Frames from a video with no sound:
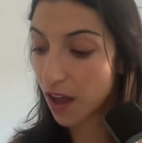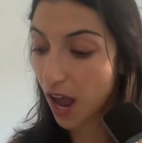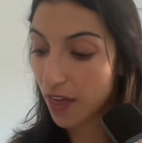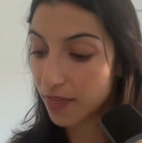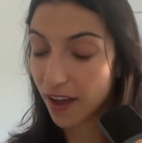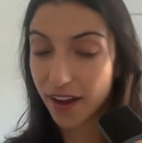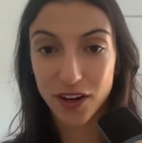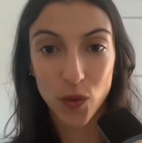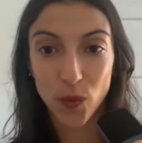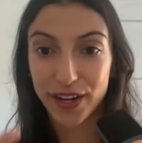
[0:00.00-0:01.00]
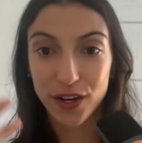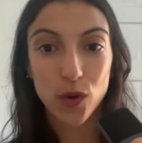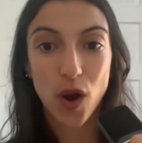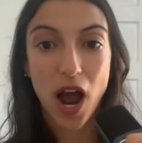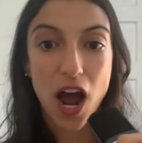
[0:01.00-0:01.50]
And then like,
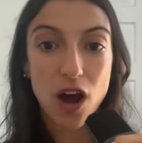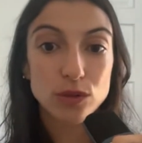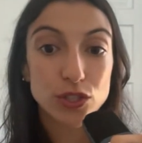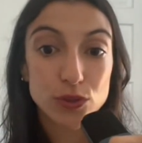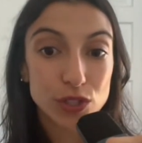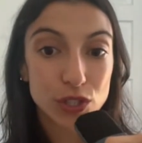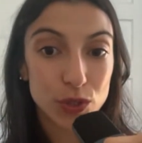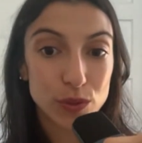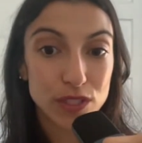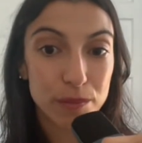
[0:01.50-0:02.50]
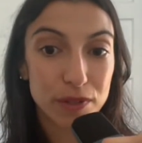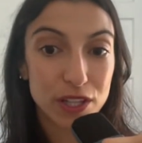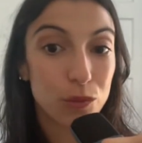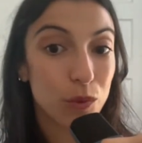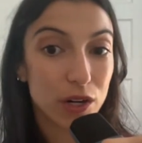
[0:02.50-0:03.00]
how do you
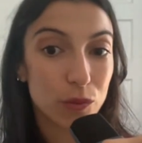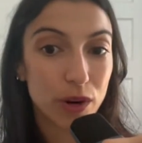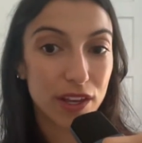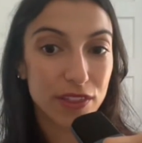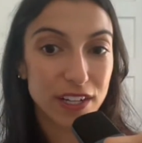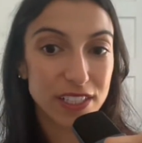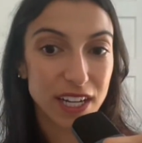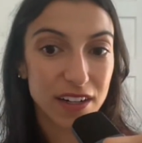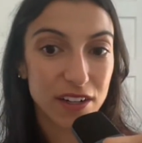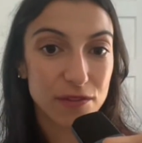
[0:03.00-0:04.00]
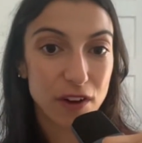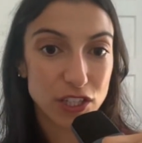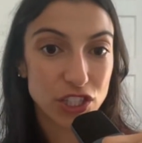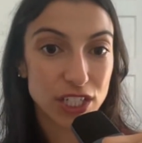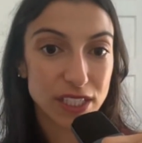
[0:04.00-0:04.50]
typically work with executive
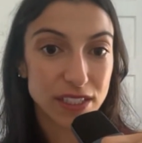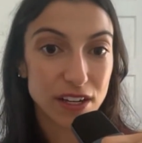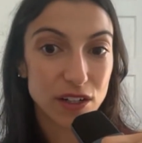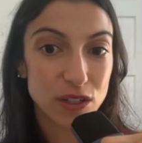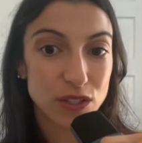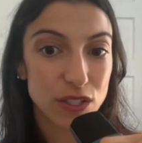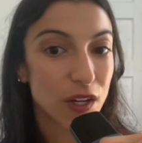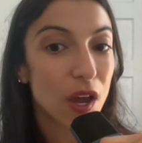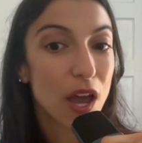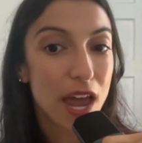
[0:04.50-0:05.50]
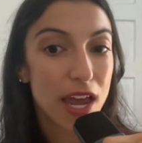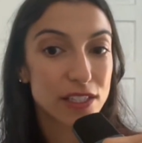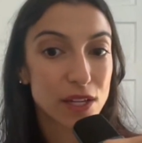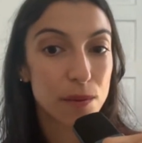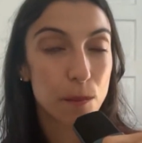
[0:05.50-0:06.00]
functioning skills? Like,
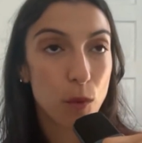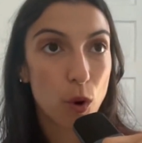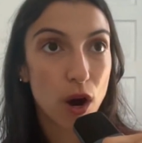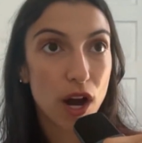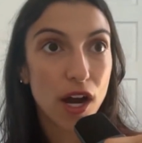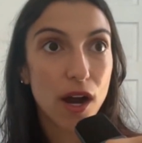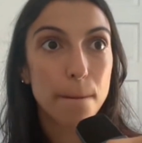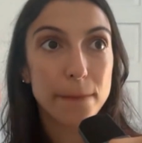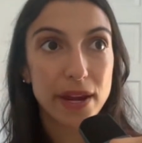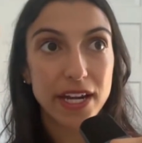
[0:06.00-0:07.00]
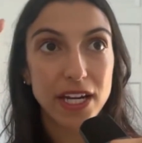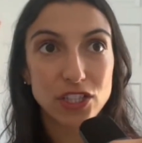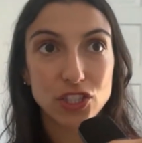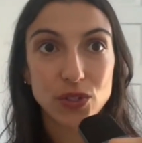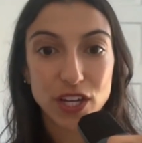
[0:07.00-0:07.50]
is it more making
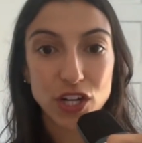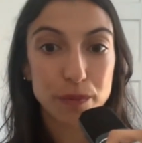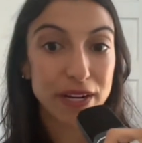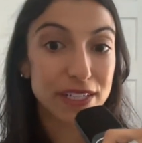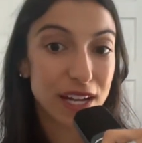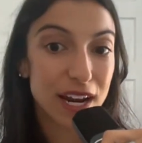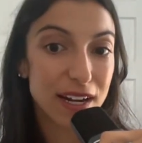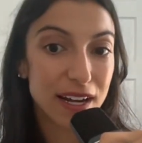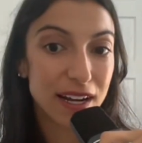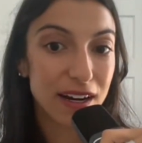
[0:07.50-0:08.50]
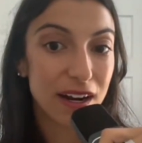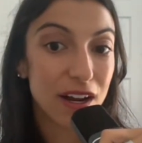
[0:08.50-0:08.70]
sure that you're maintaining